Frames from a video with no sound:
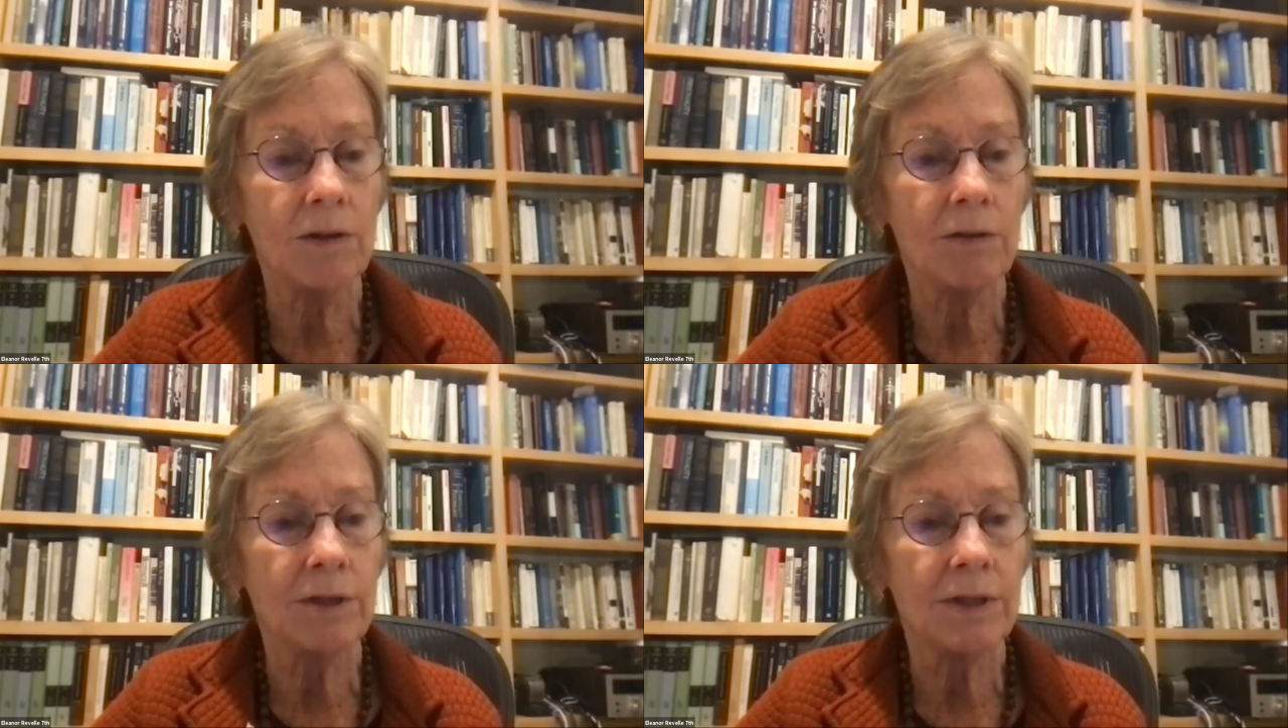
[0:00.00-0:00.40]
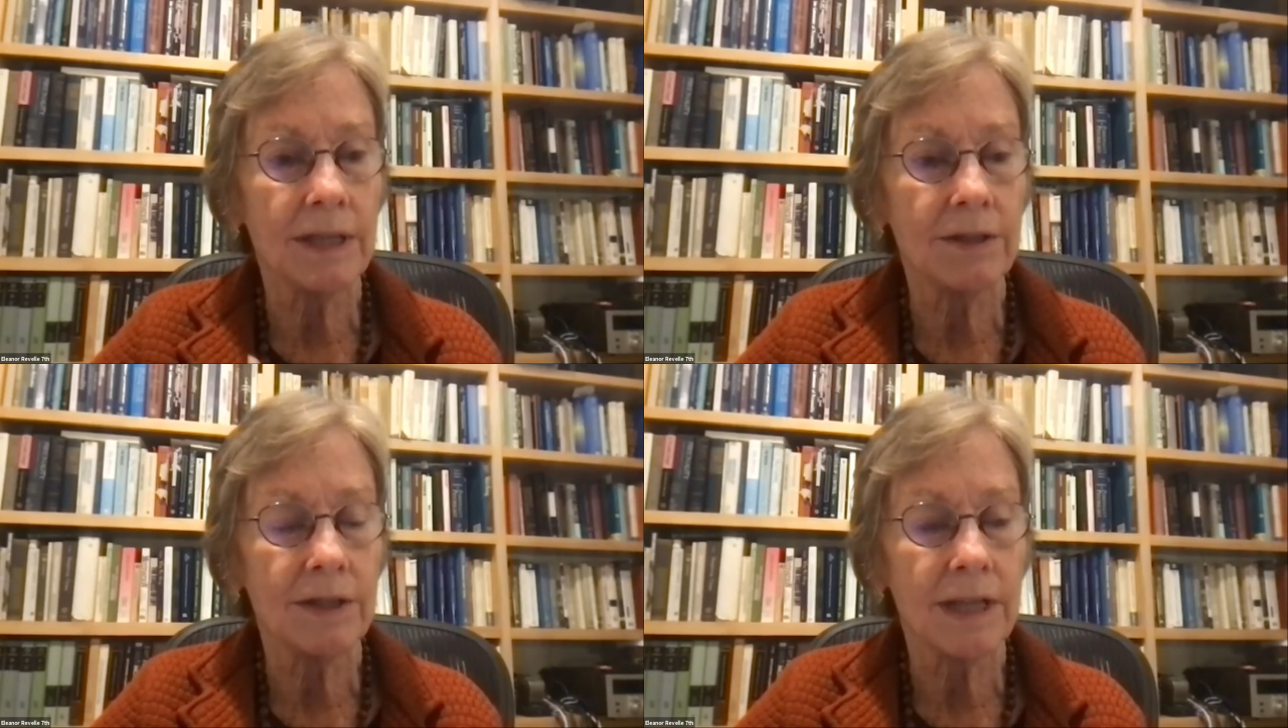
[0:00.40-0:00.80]
those
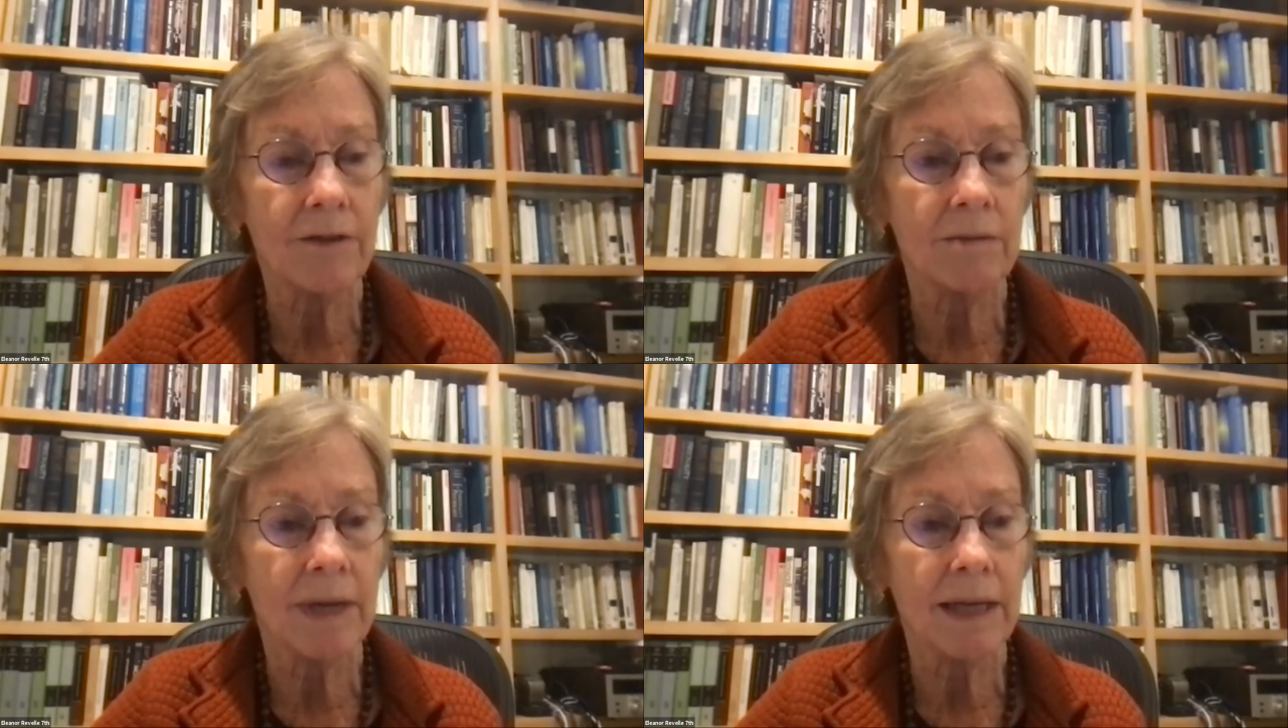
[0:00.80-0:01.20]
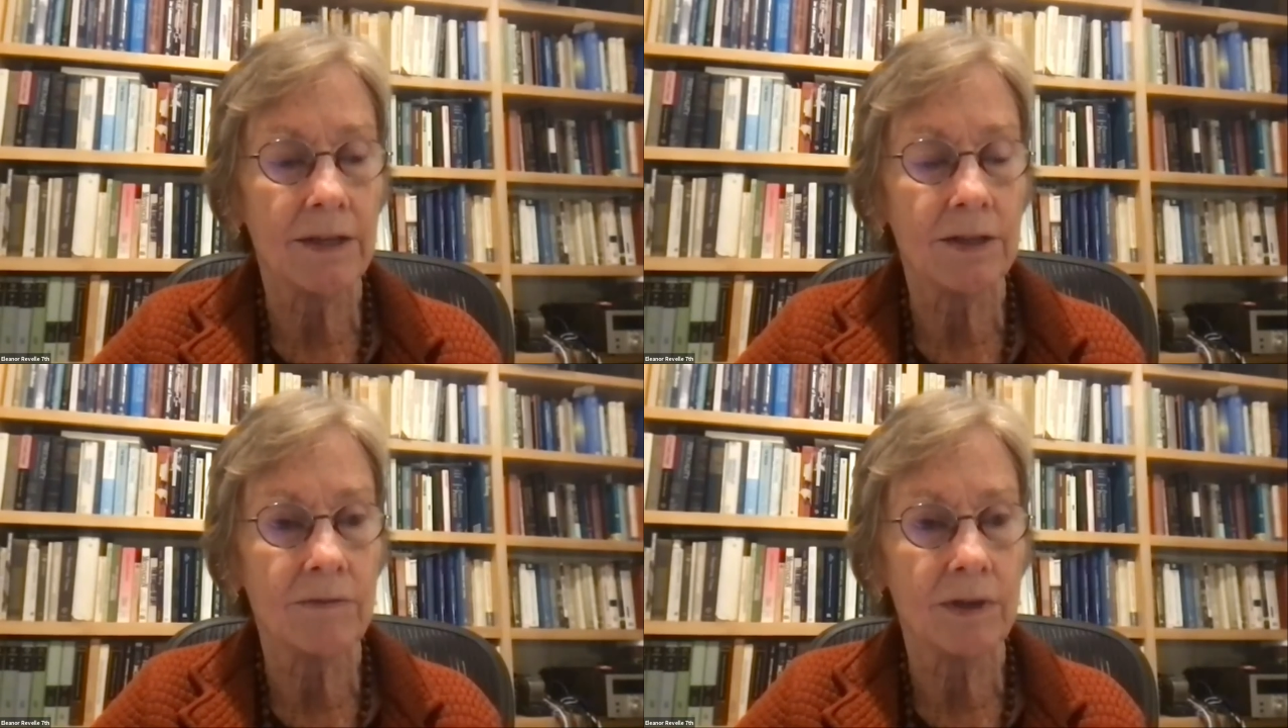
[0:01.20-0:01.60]
things together make
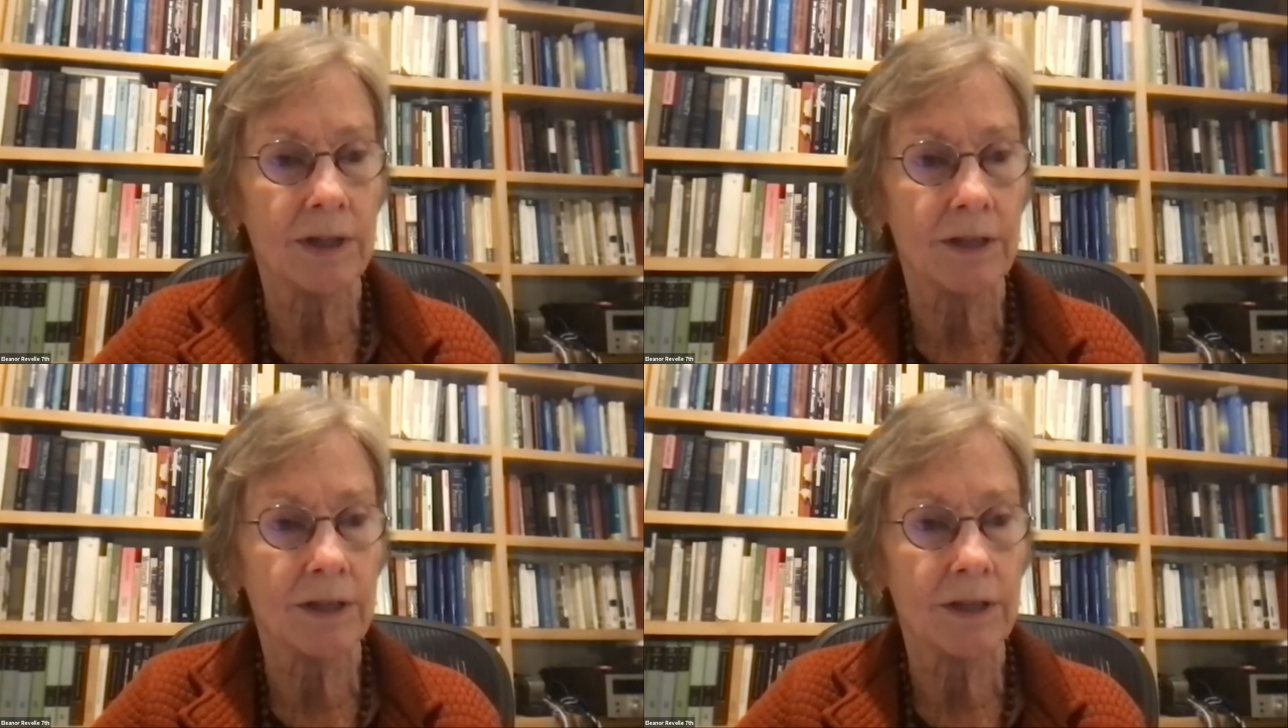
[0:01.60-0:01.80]
us a very